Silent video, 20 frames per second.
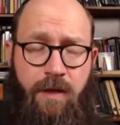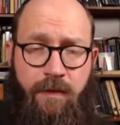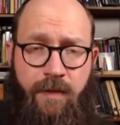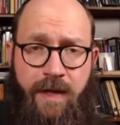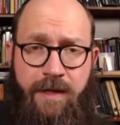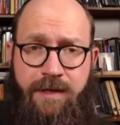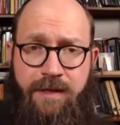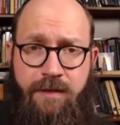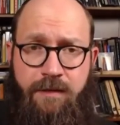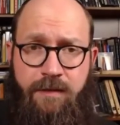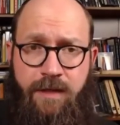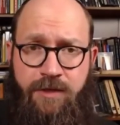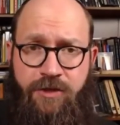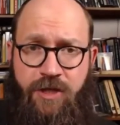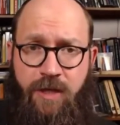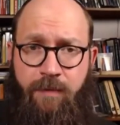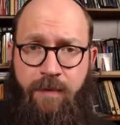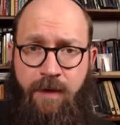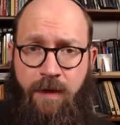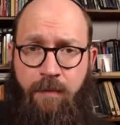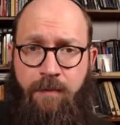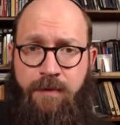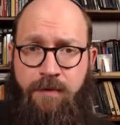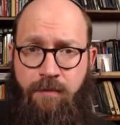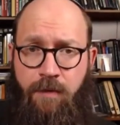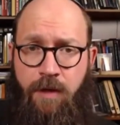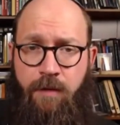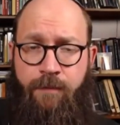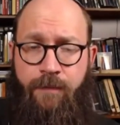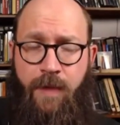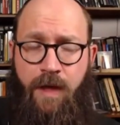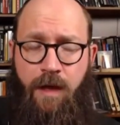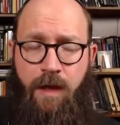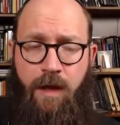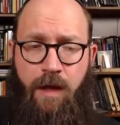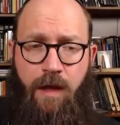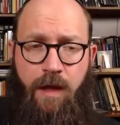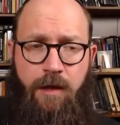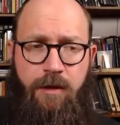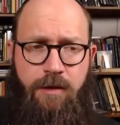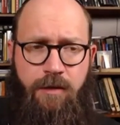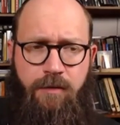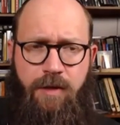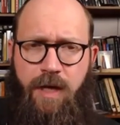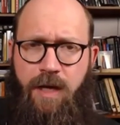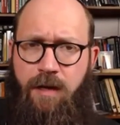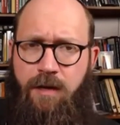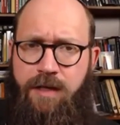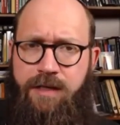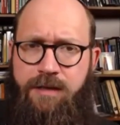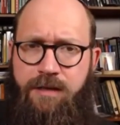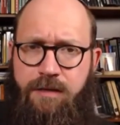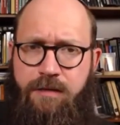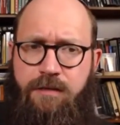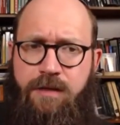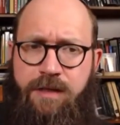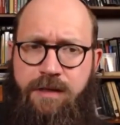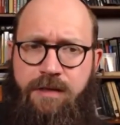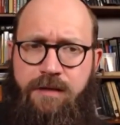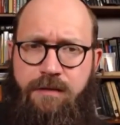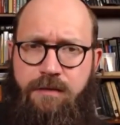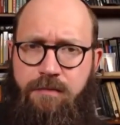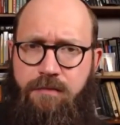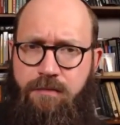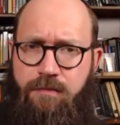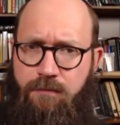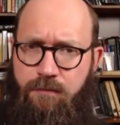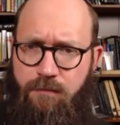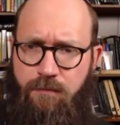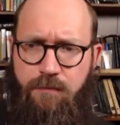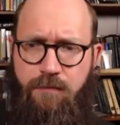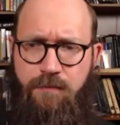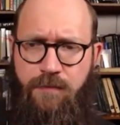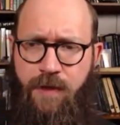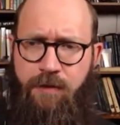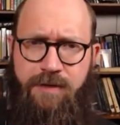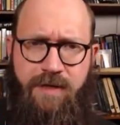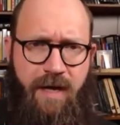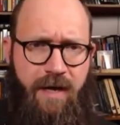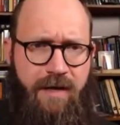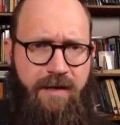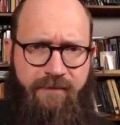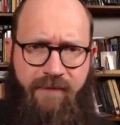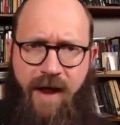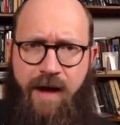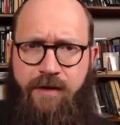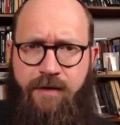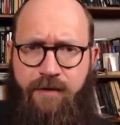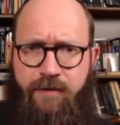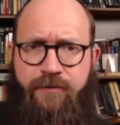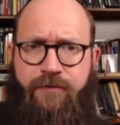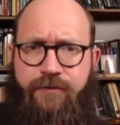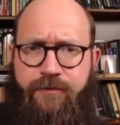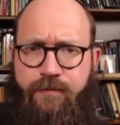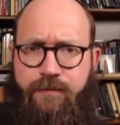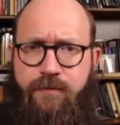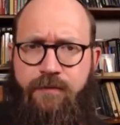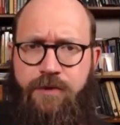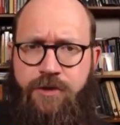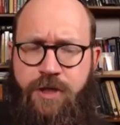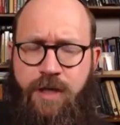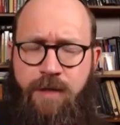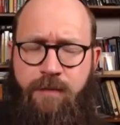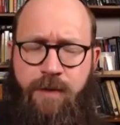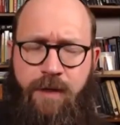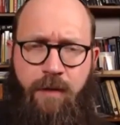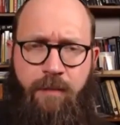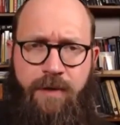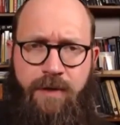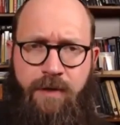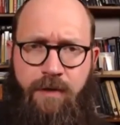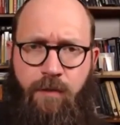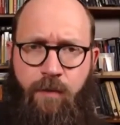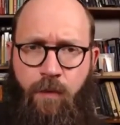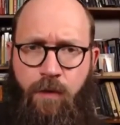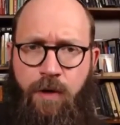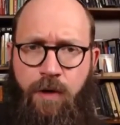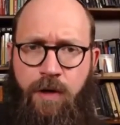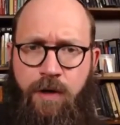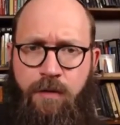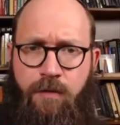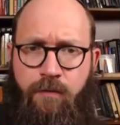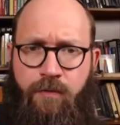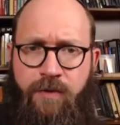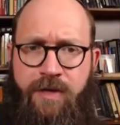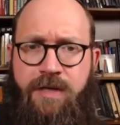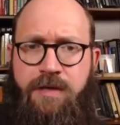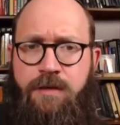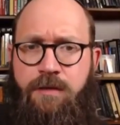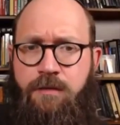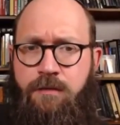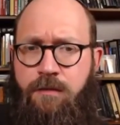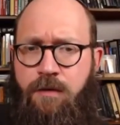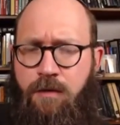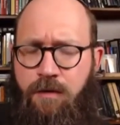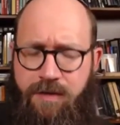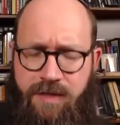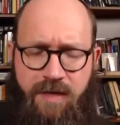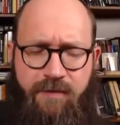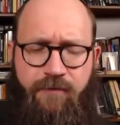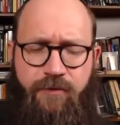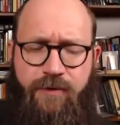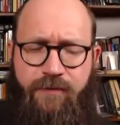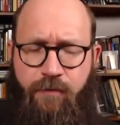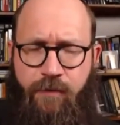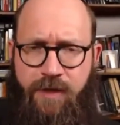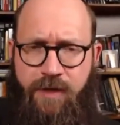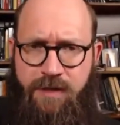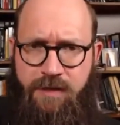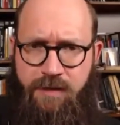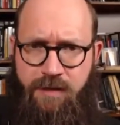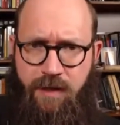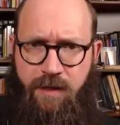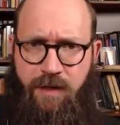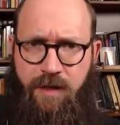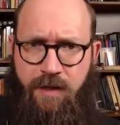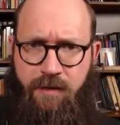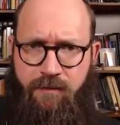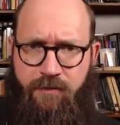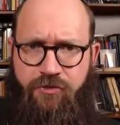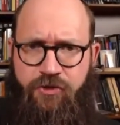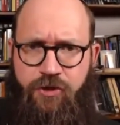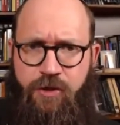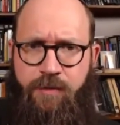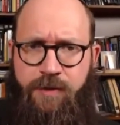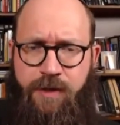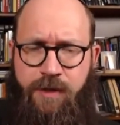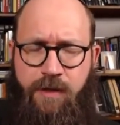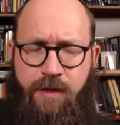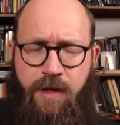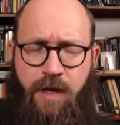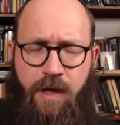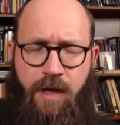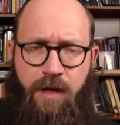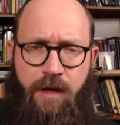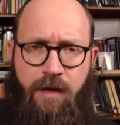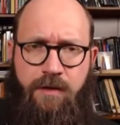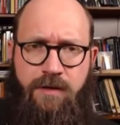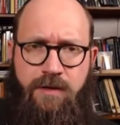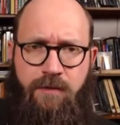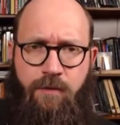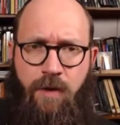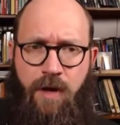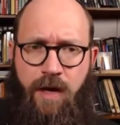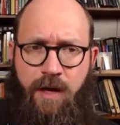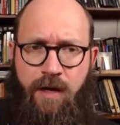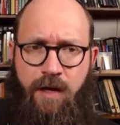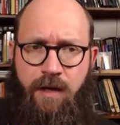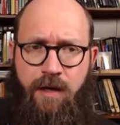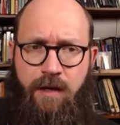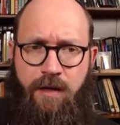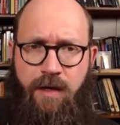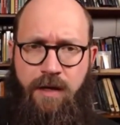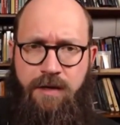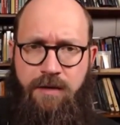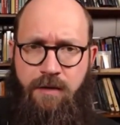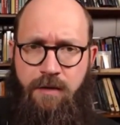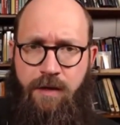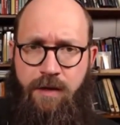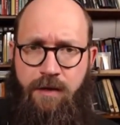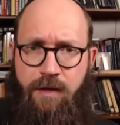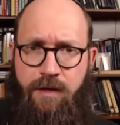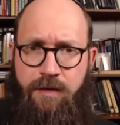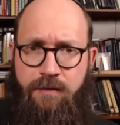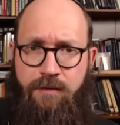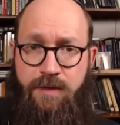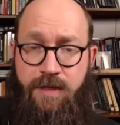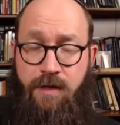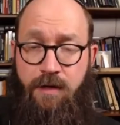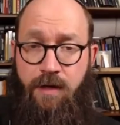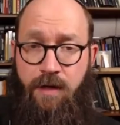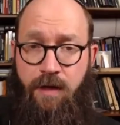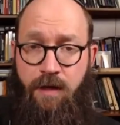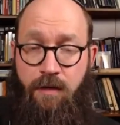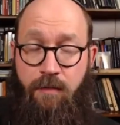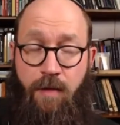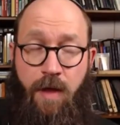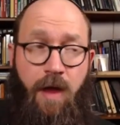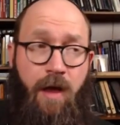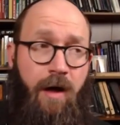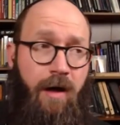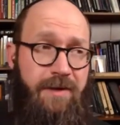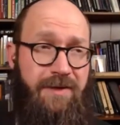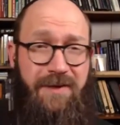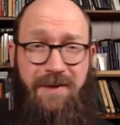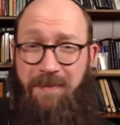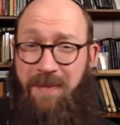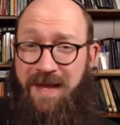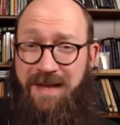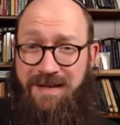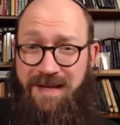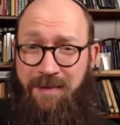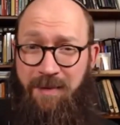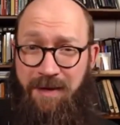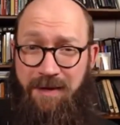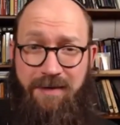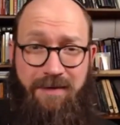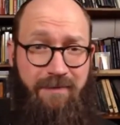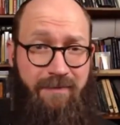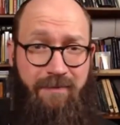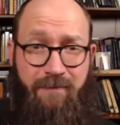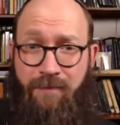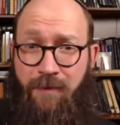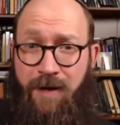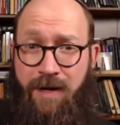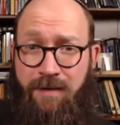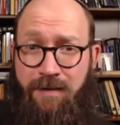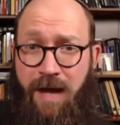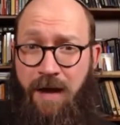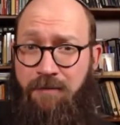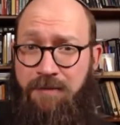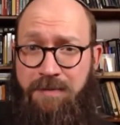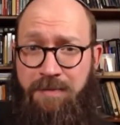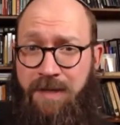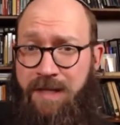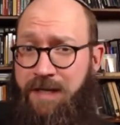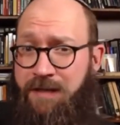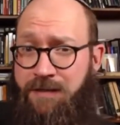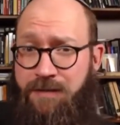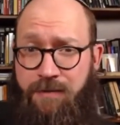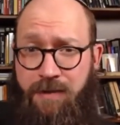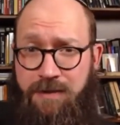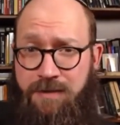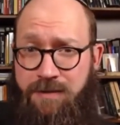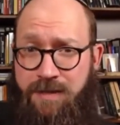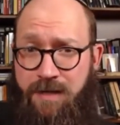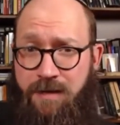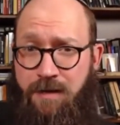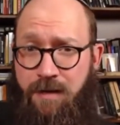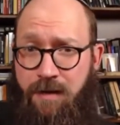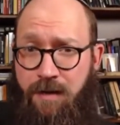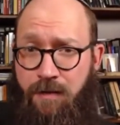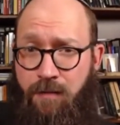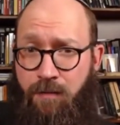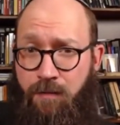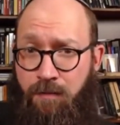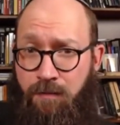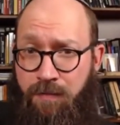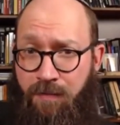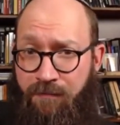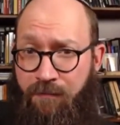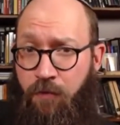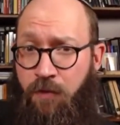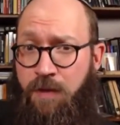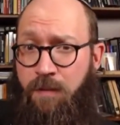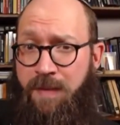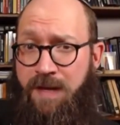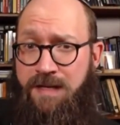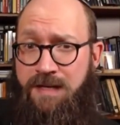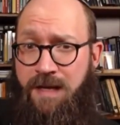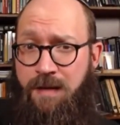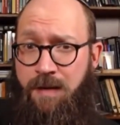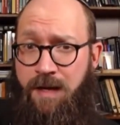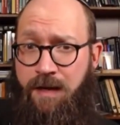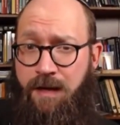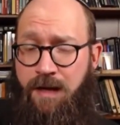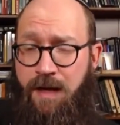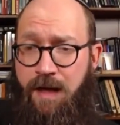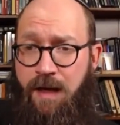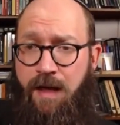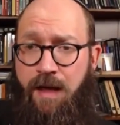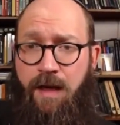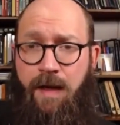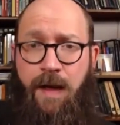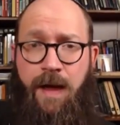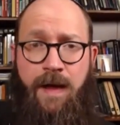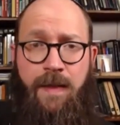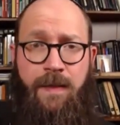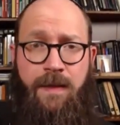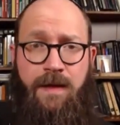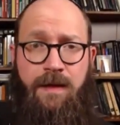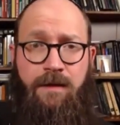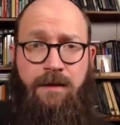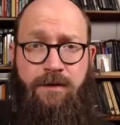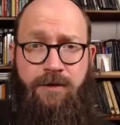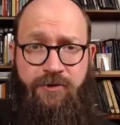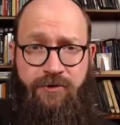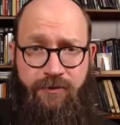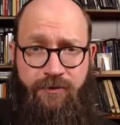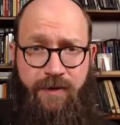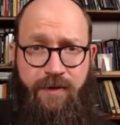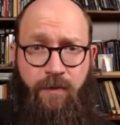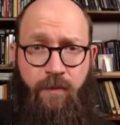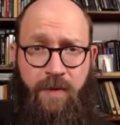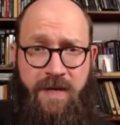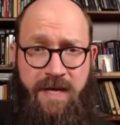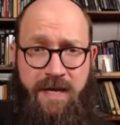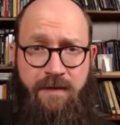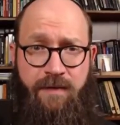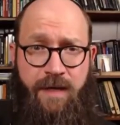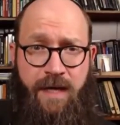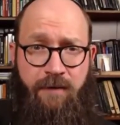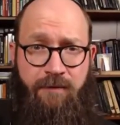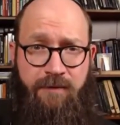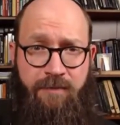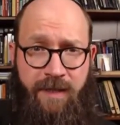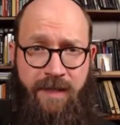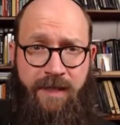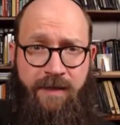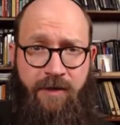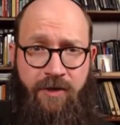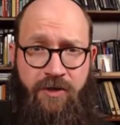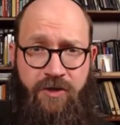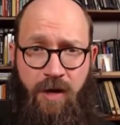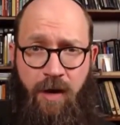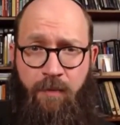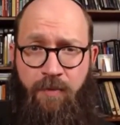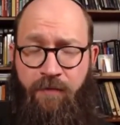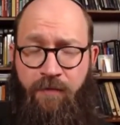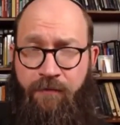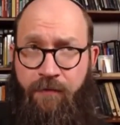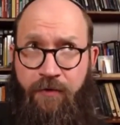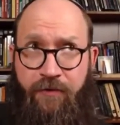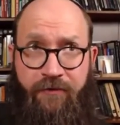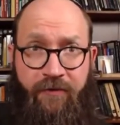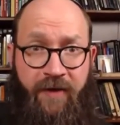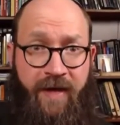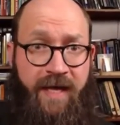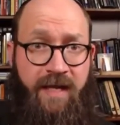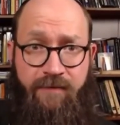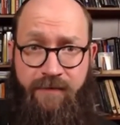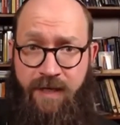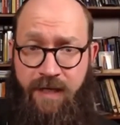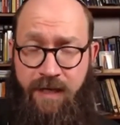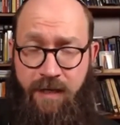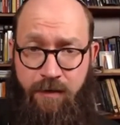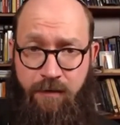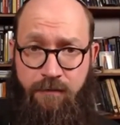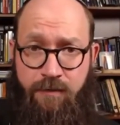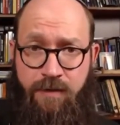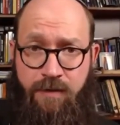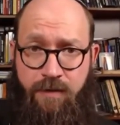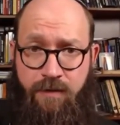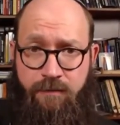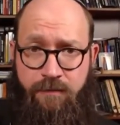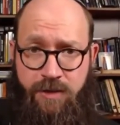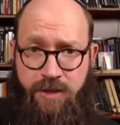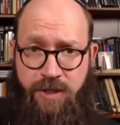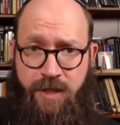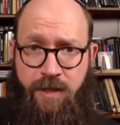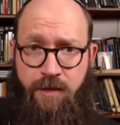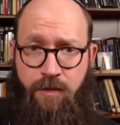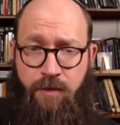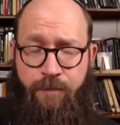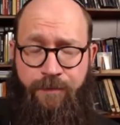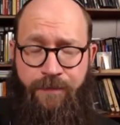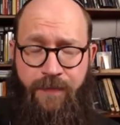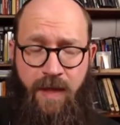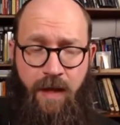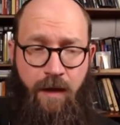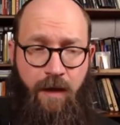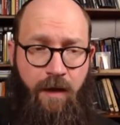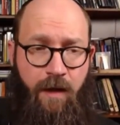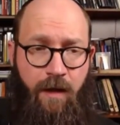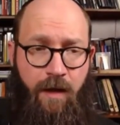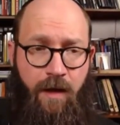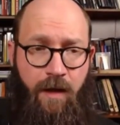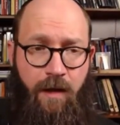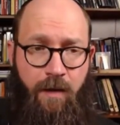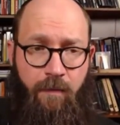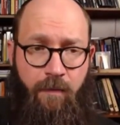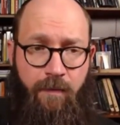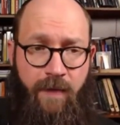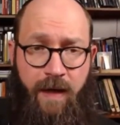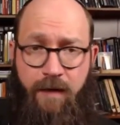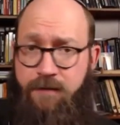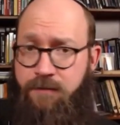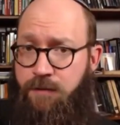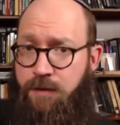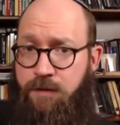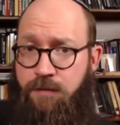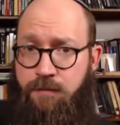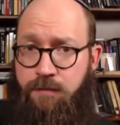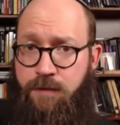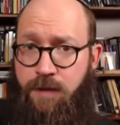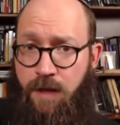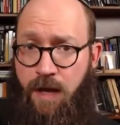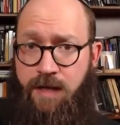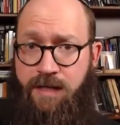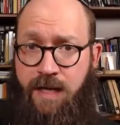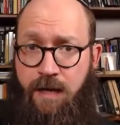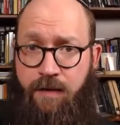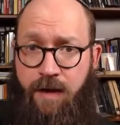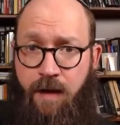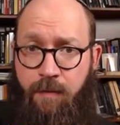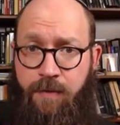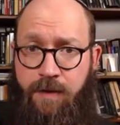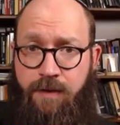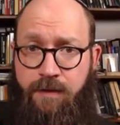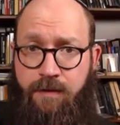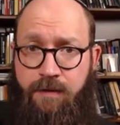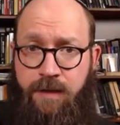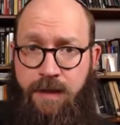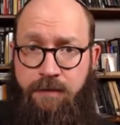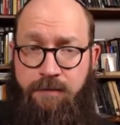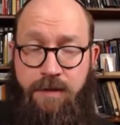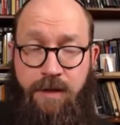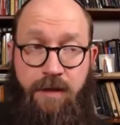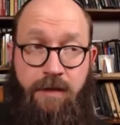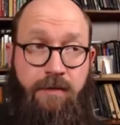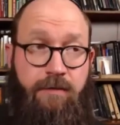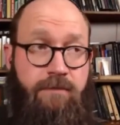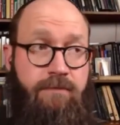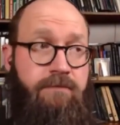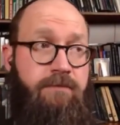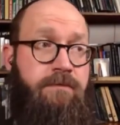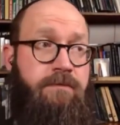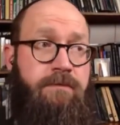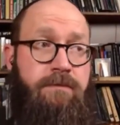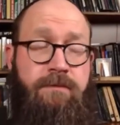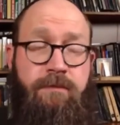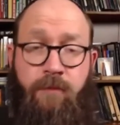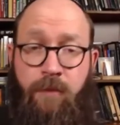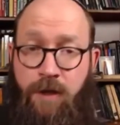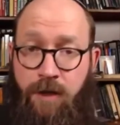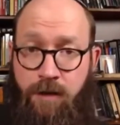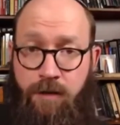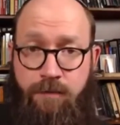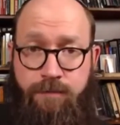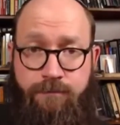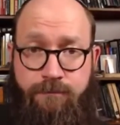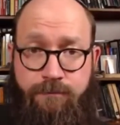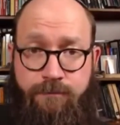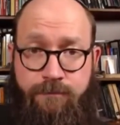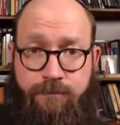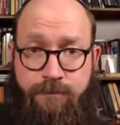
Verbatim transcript: uh, that's that's shaping up as well. So yeah, it's it's those kinds of factors shaping up into one reason or several different reasons that kind of contributed to why I, I started Esoterica. Also the pandemic, right? I was planning to do Esoterica before the pandemic, and then literally the week that I was planning to drop the first eight videos of the channel, uh, that was when the lockdown happened, and I was like, well,